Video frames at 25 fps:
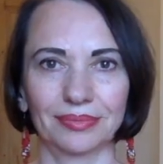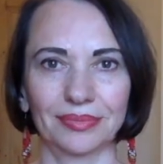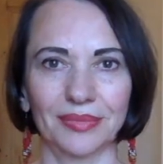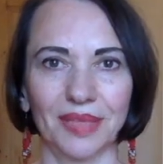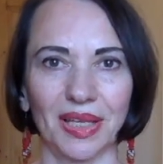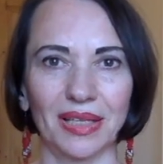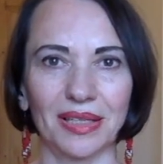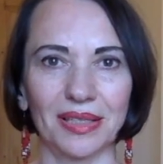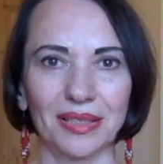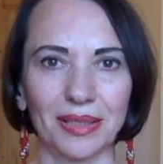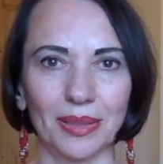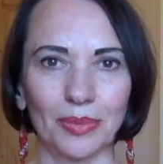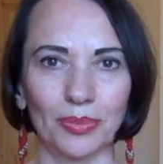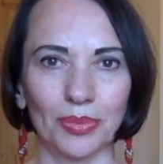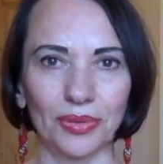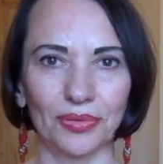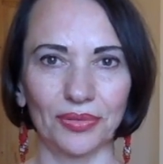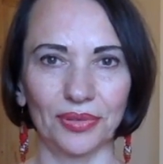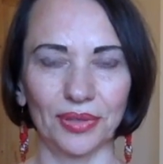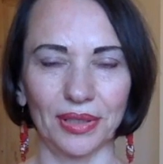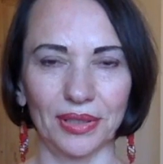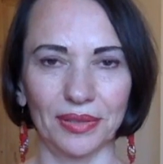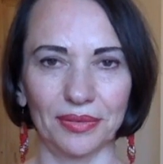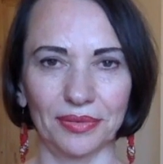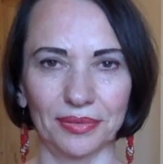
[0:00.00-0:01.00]
And number
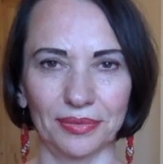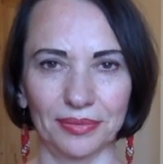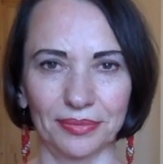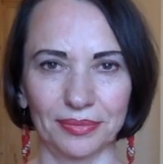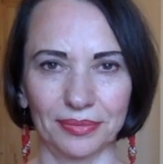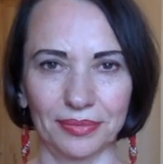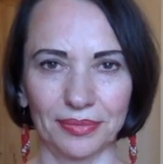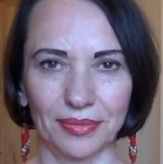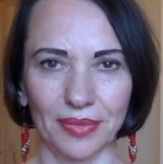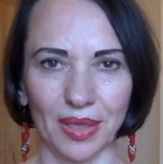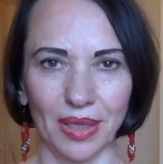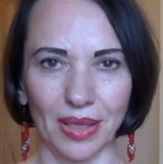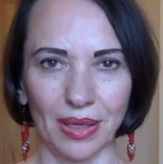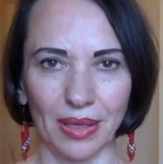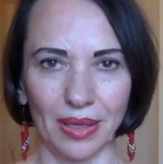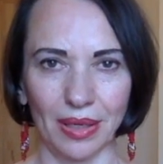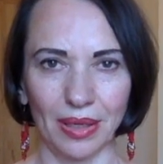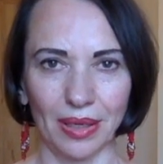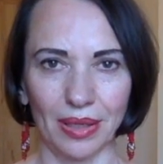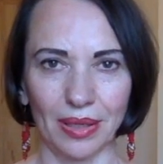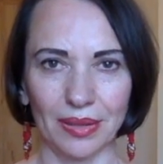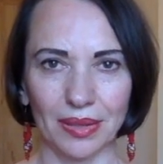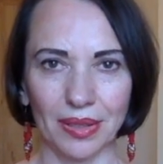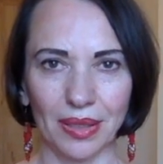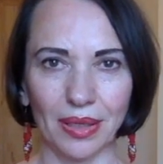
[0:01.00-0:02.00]
5,
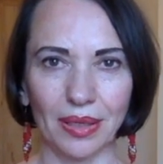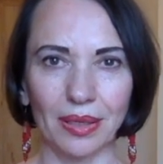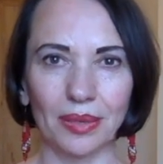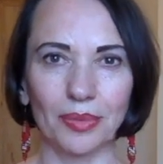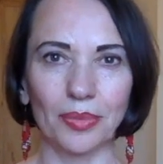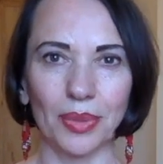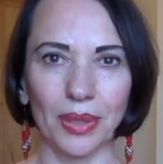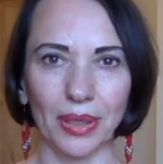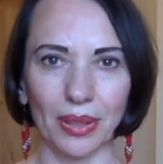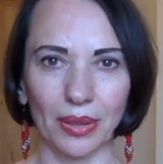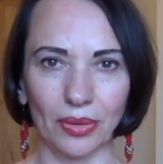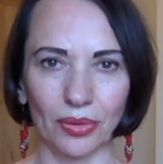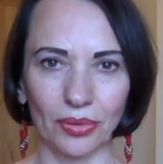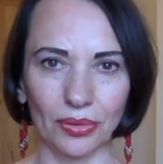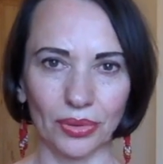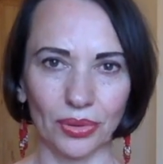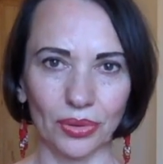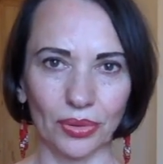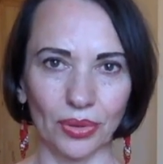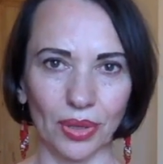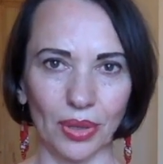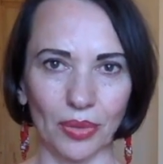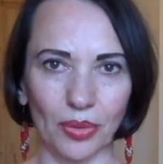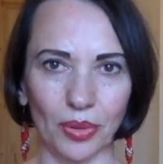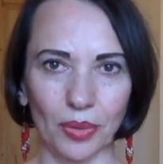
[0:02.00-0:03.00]
thinking back to
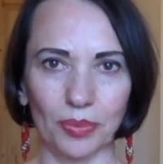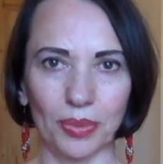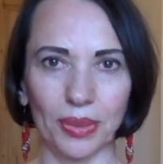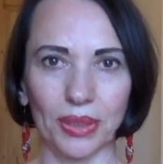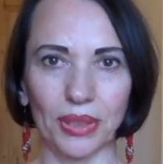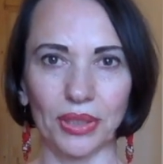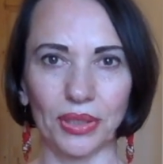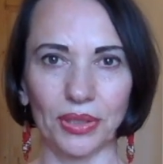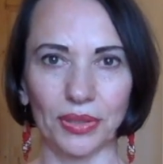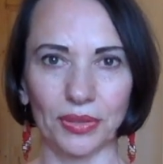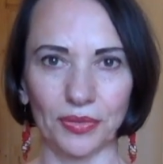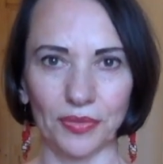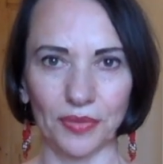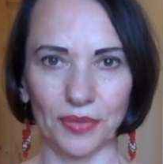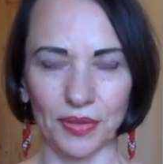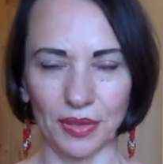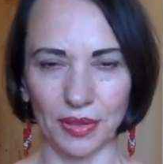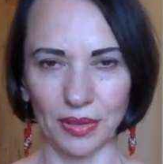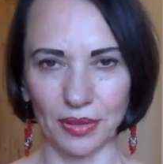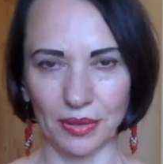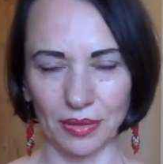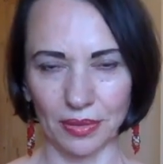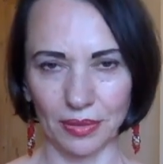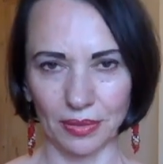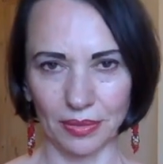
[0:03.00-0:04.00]
our patient
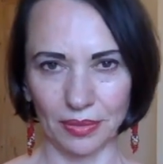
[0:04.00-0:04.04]
visit.